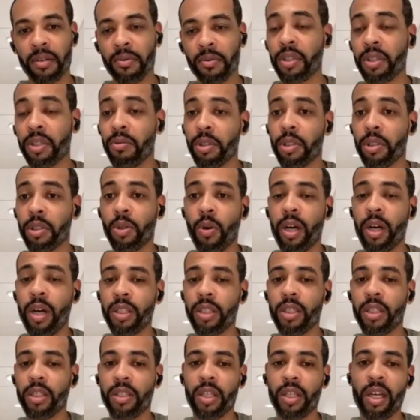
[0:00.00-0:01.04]
It was
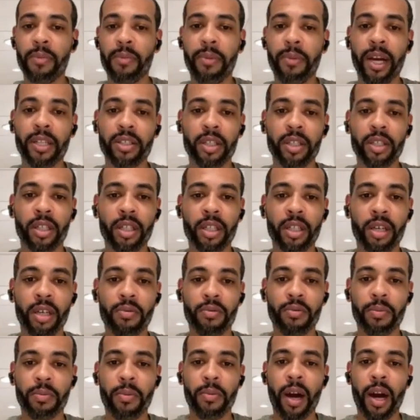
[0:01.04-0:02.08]
crazy to see, basically.
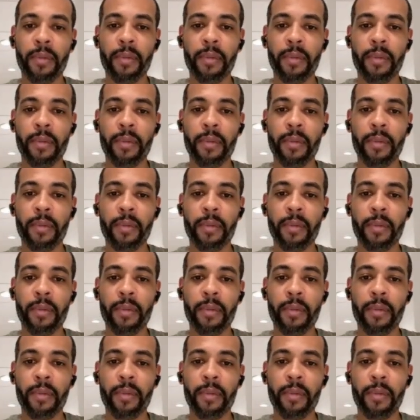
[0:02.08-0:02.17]
It was